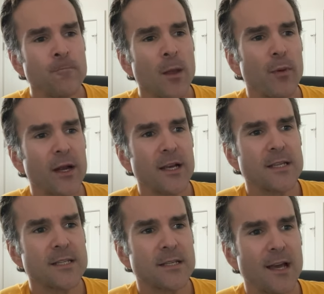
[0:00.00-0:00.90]
But it
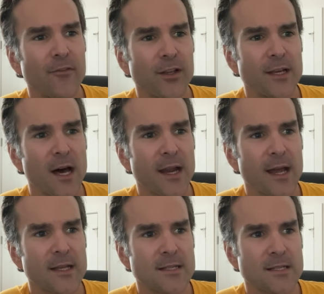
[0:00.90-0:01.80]
is definitely not
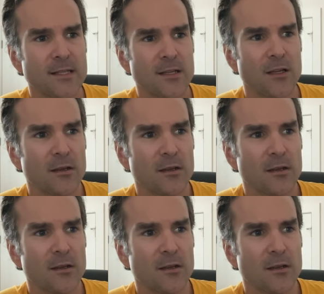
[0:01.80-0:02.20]
as